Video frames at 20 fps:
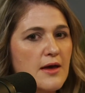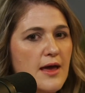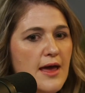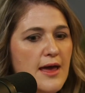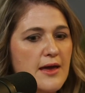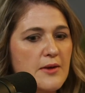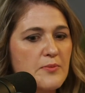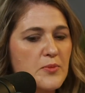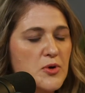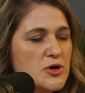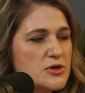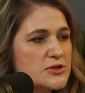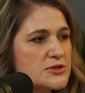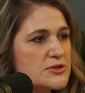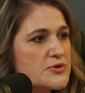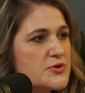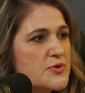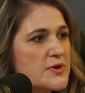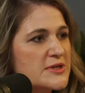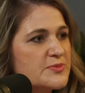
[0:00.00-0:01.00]
a
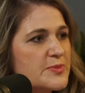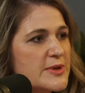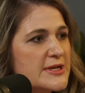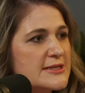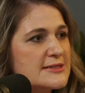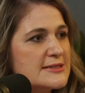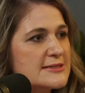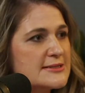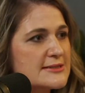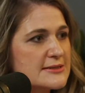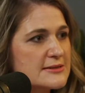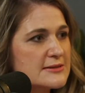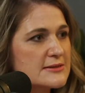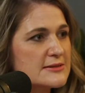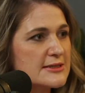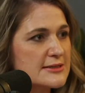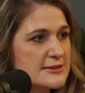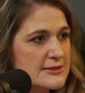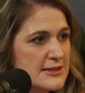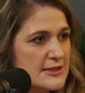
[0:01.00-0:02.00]
person who has been
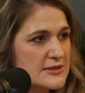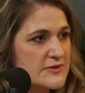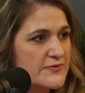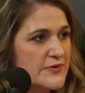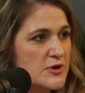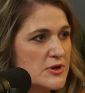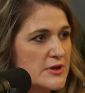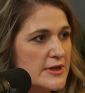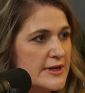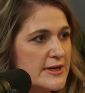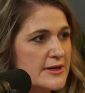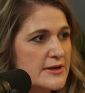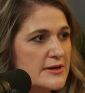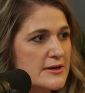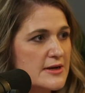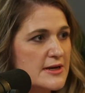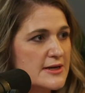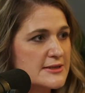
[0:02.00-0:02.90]
successful in